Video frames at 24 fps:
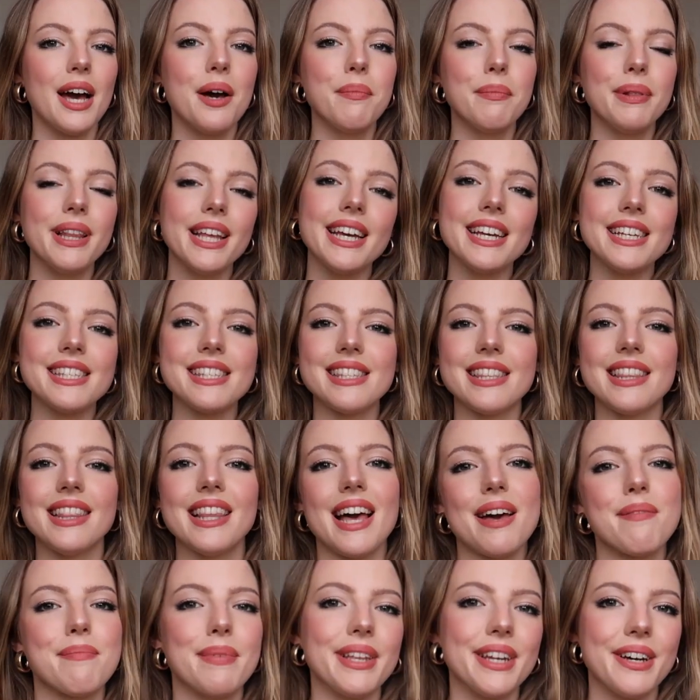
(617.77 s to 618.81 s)
Please
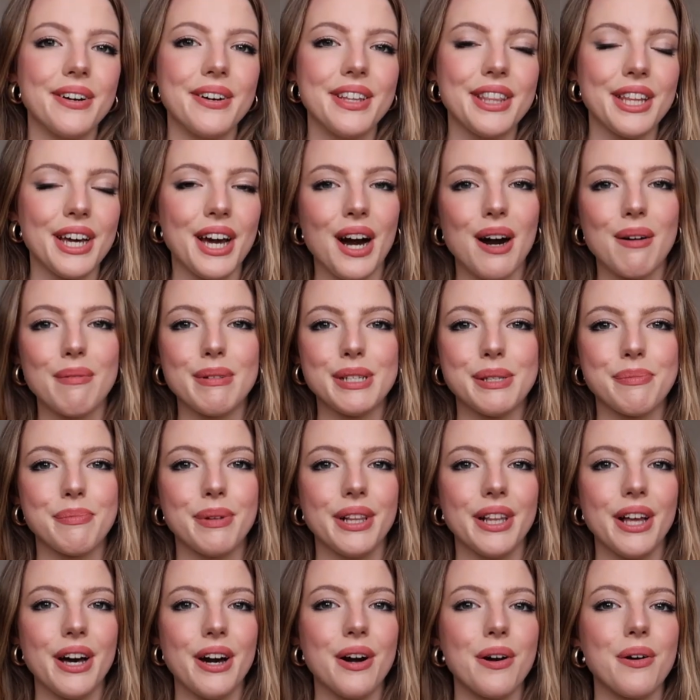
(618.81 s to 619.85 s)
let me know in the comments
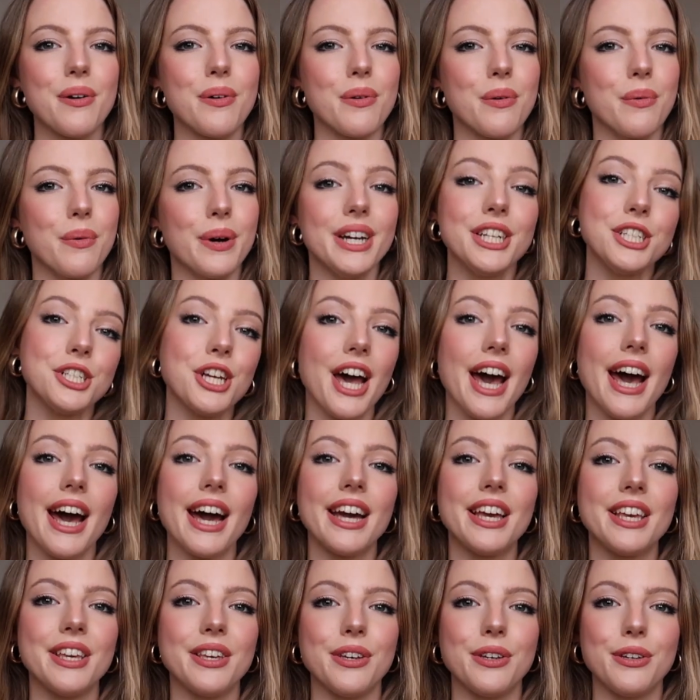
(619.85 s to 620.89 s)
below which
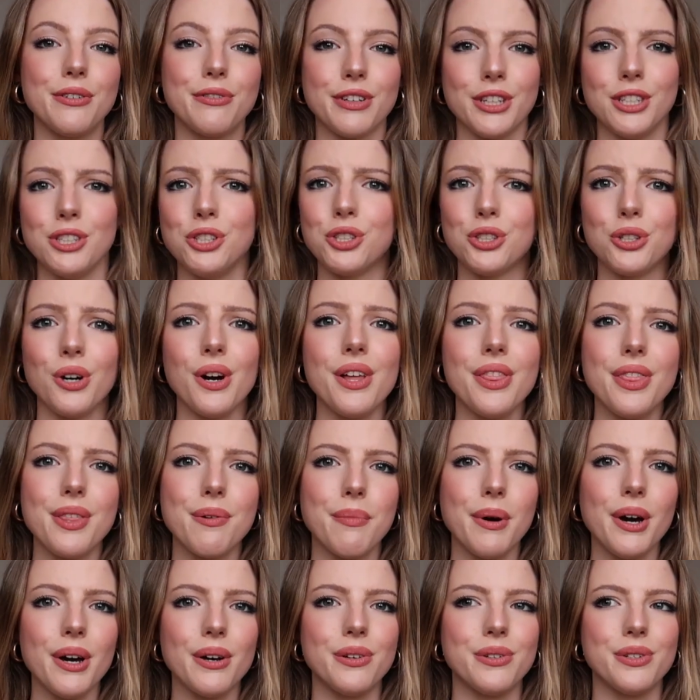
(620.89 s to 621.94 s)
hack you've enjoyed the
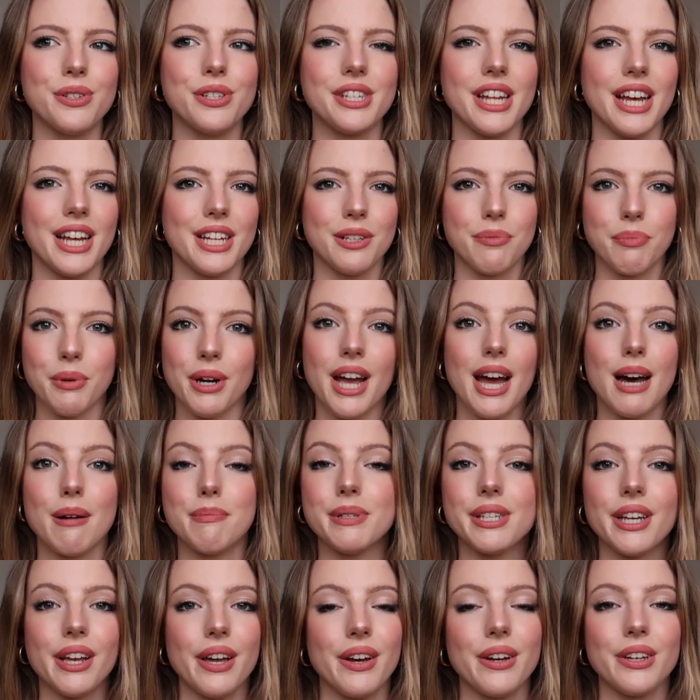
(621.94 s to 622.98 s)
most and perhaps
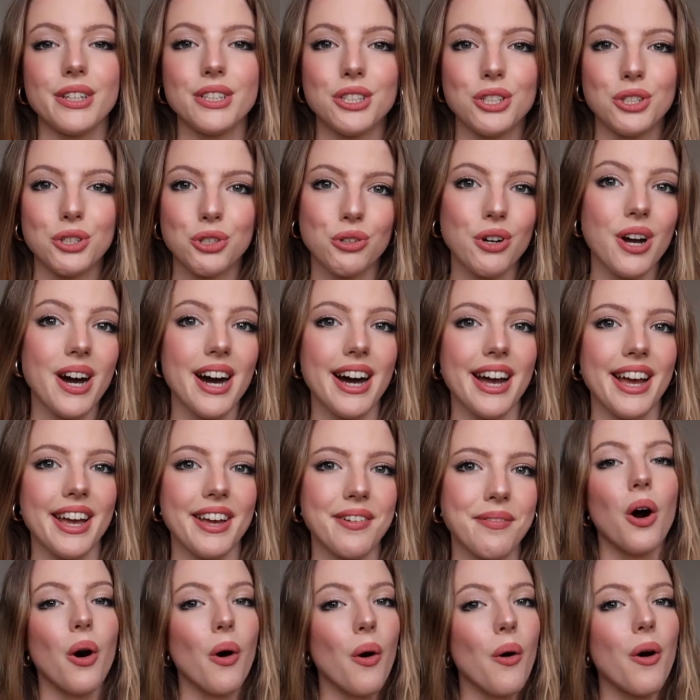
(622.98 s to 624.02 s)
are going to try.
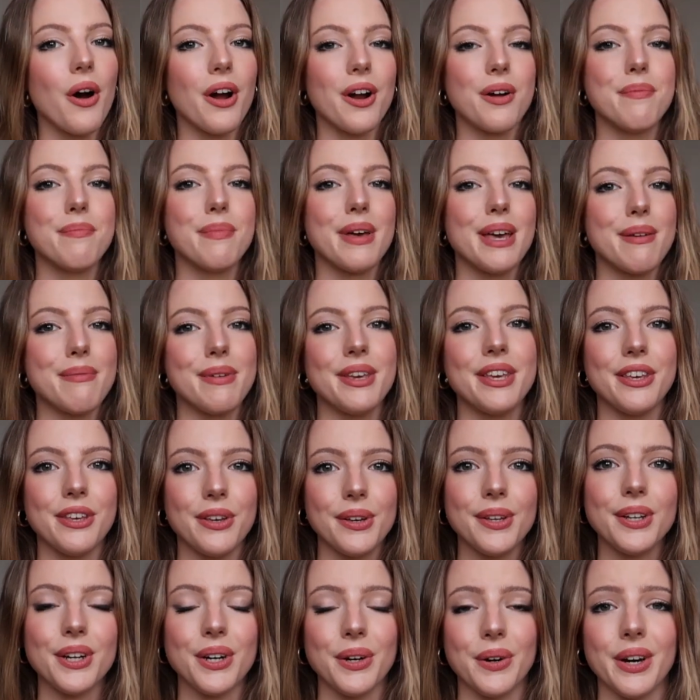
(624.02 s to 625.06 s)
Or maybe
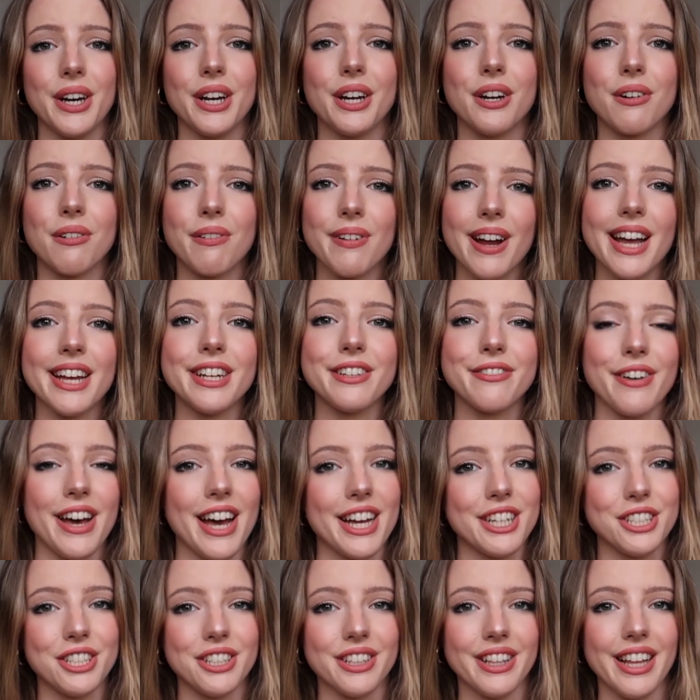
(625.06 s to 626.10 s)
you know a great
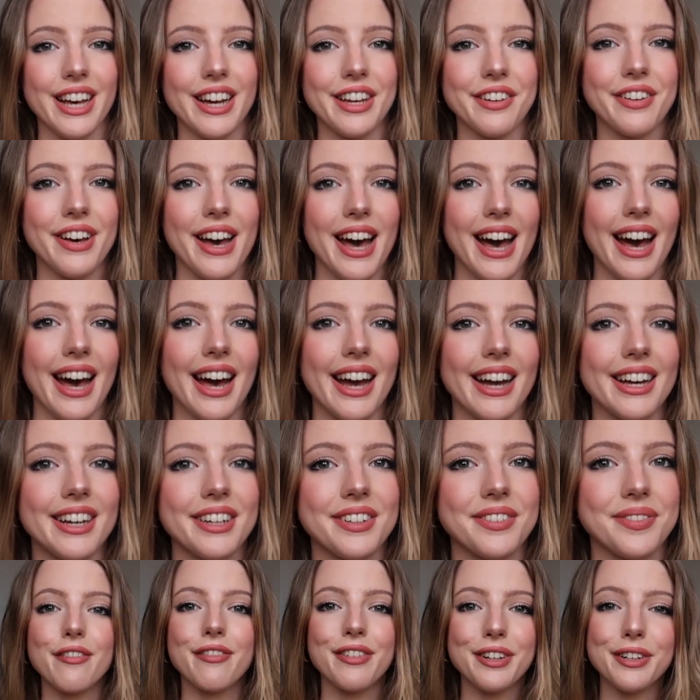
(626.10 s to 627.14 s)
fashion life hack.
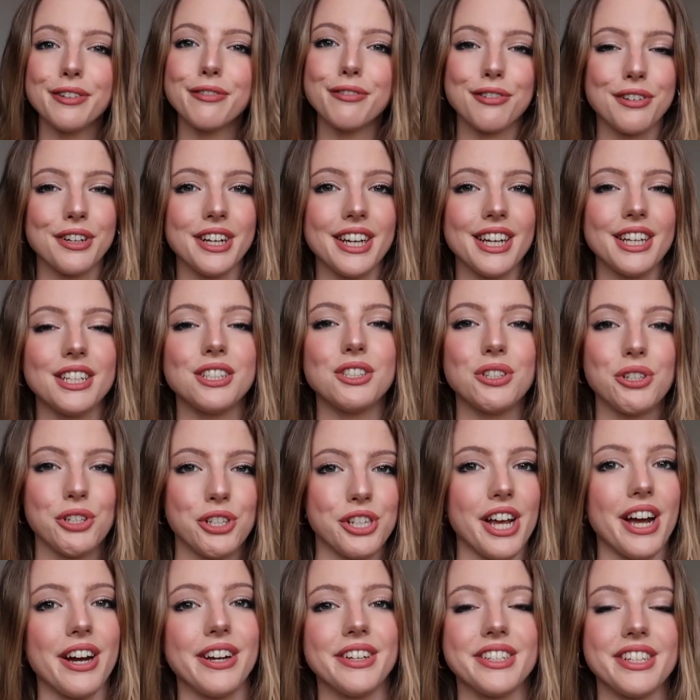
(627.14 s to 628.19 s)
Feel free to
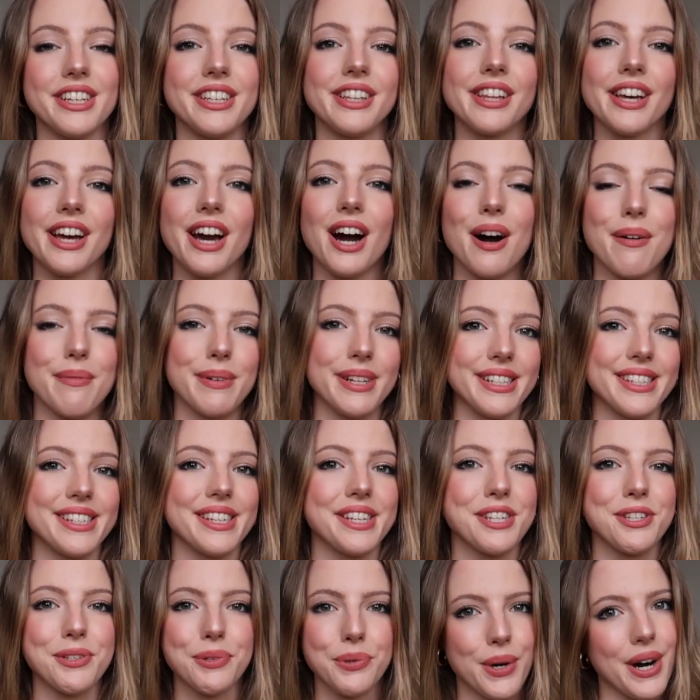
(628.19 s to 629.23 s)
share it in the comments
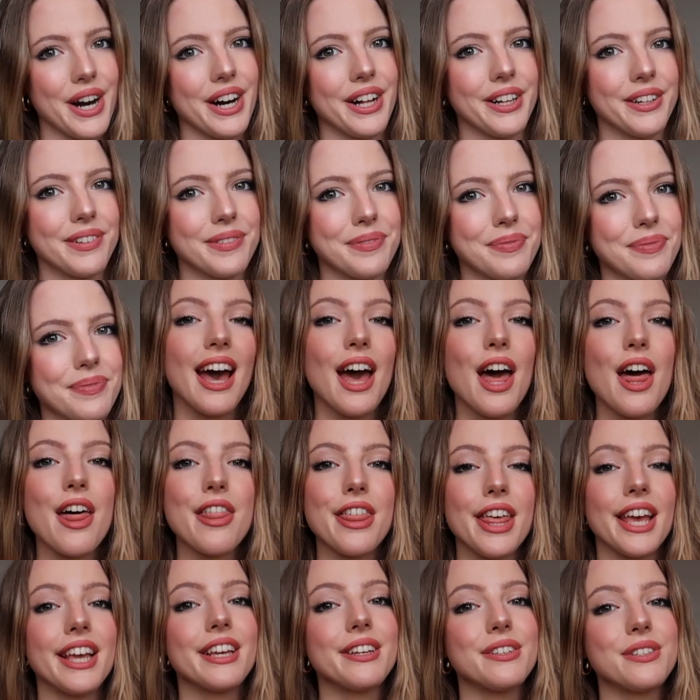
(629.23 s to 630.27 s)
as well.
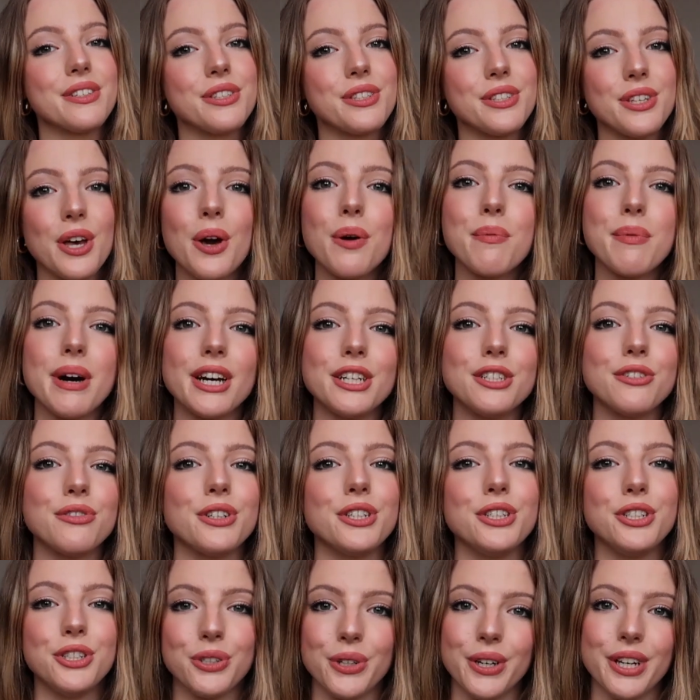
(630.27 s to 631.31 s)
Thank you so much for
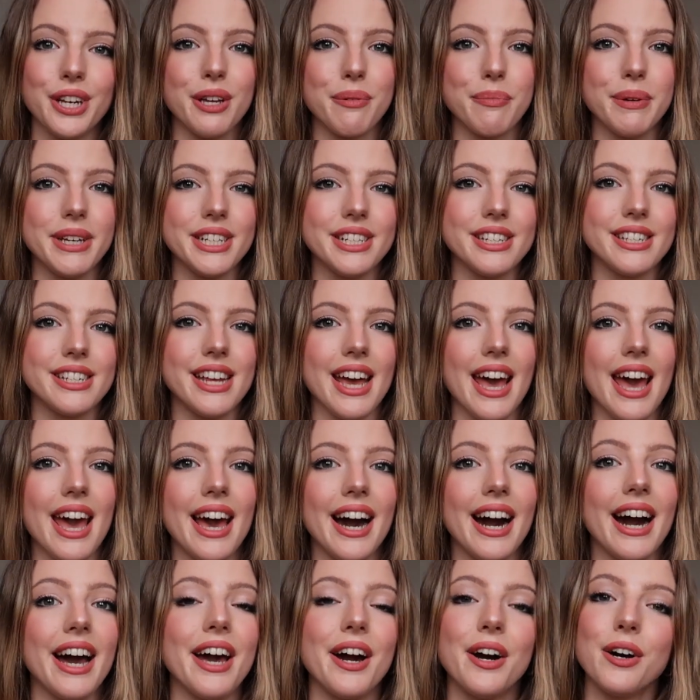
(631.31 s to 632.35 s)
joining me today.
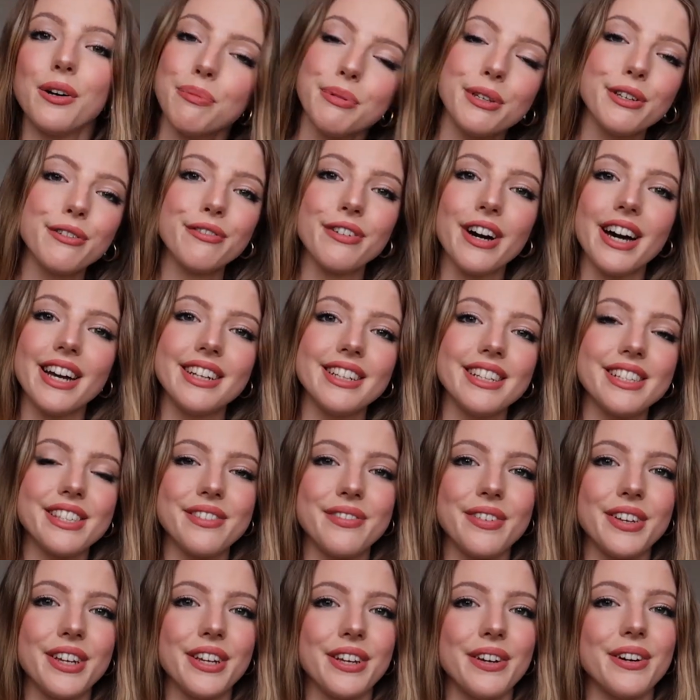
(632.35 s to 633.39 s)
I hope you find this
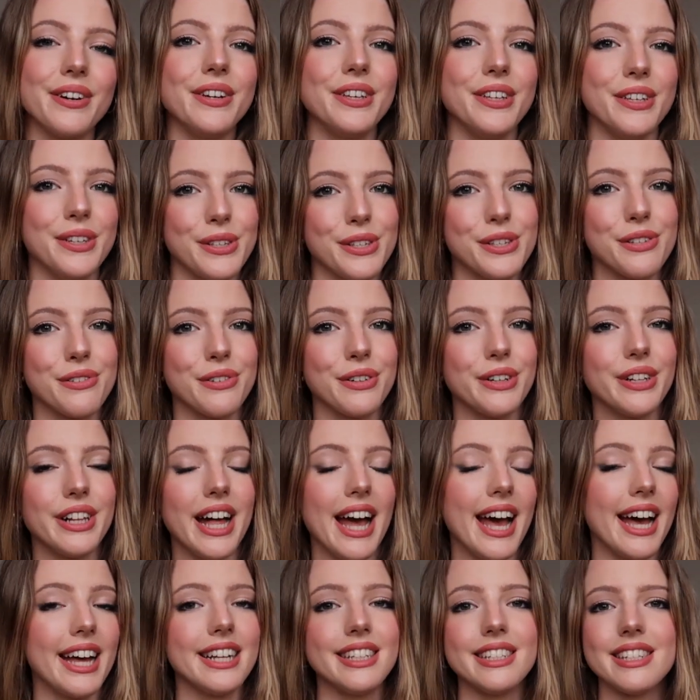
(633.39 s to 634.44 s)
video useful
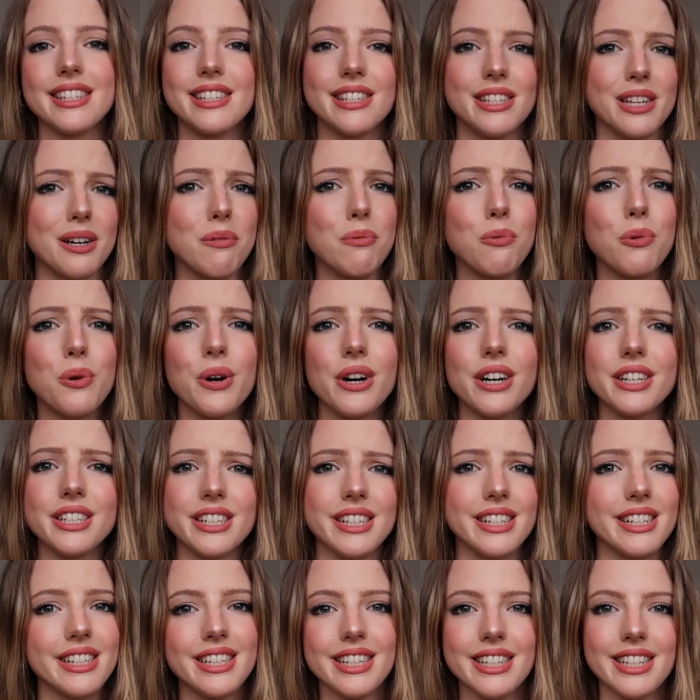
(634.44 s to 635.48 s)
and somewhat
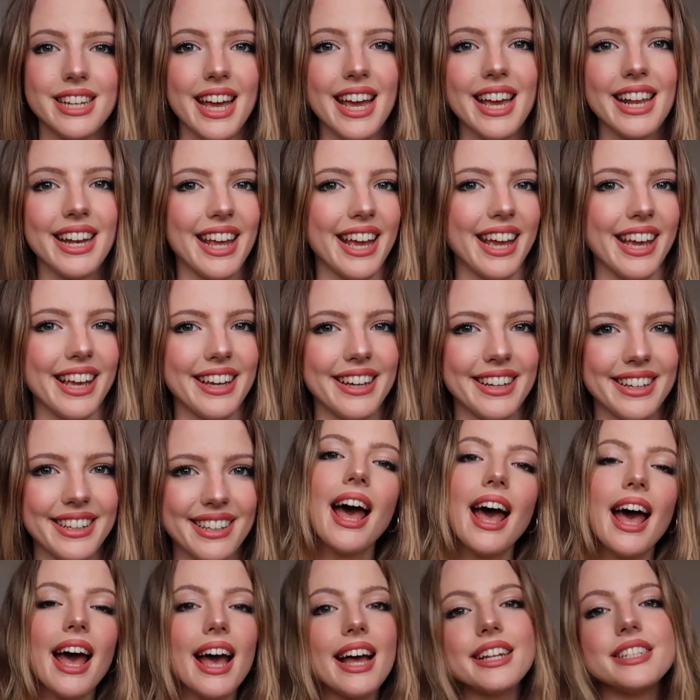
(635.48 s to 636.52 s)
entertaining.
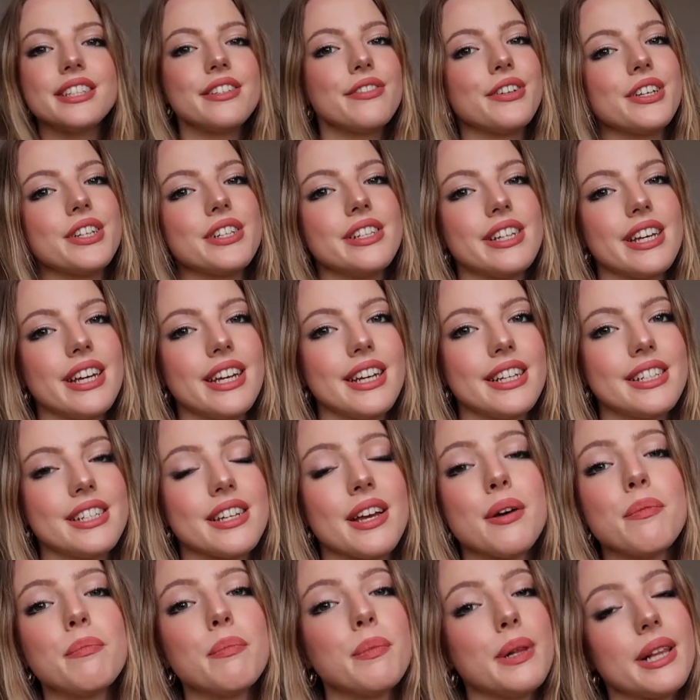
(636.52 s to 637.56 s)
And if you did,
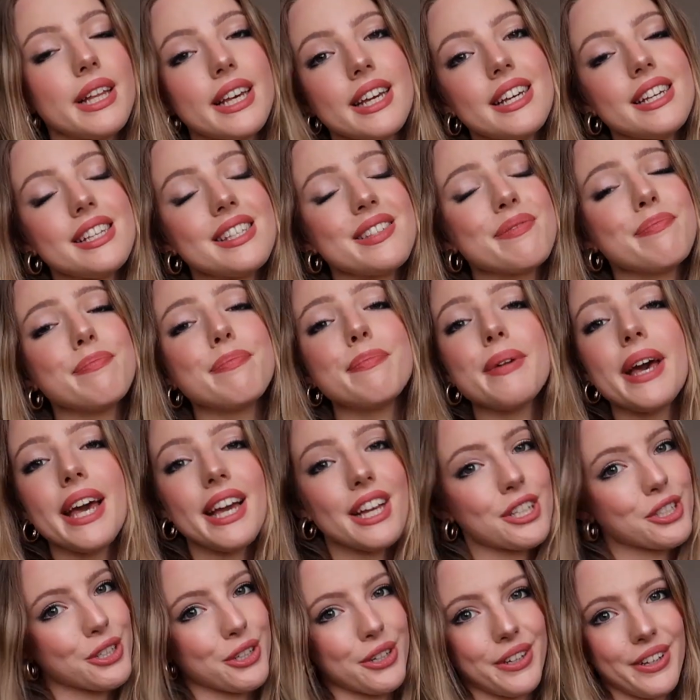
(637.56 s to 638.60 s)
please make
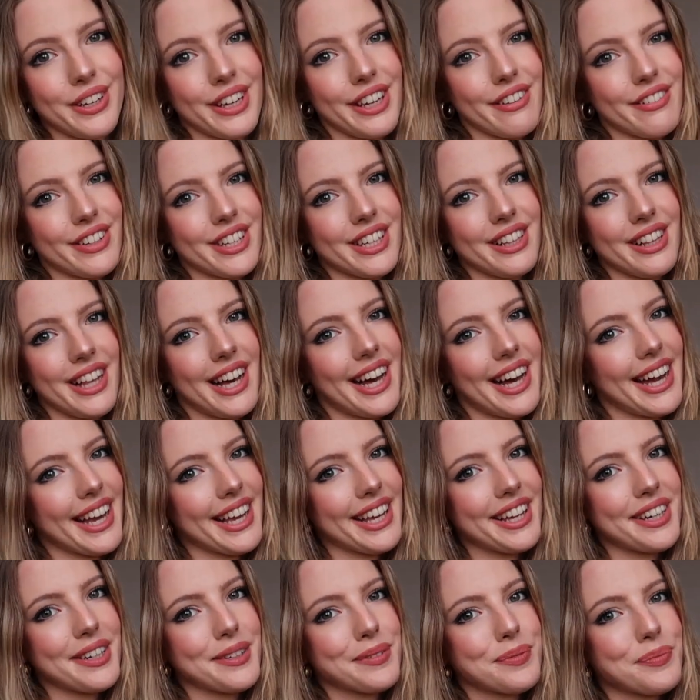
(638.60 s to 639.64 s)
sure you give it a
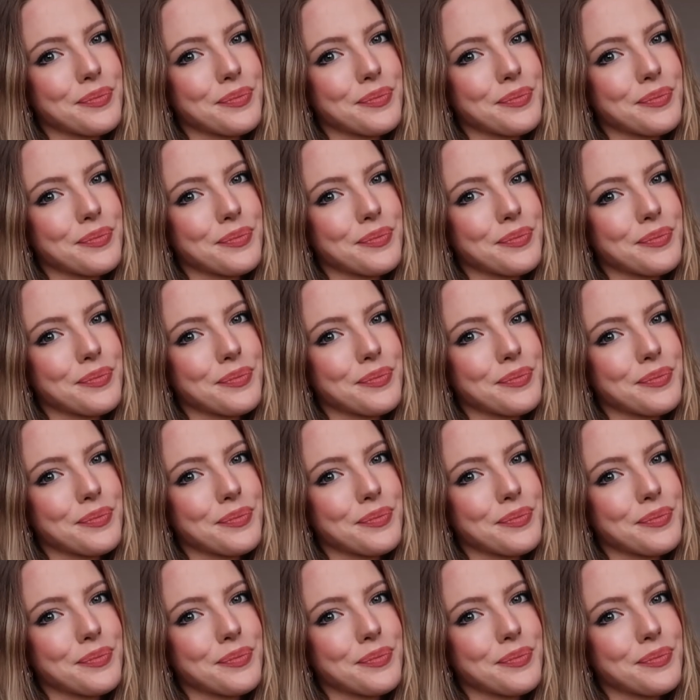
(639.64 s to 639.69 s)
like.